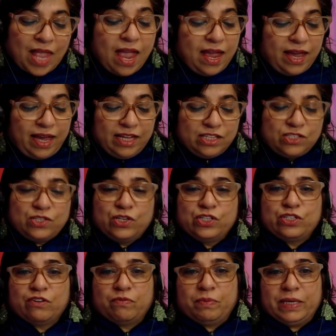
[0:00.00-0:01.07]
peace.
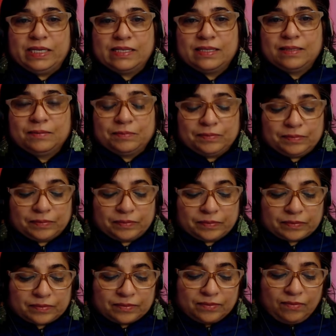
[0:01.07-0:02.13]

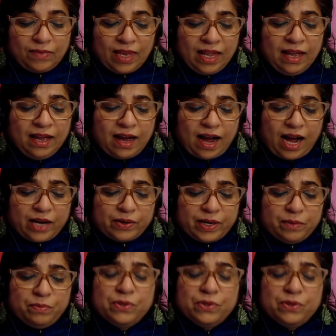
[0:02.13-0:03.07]
In search of peace.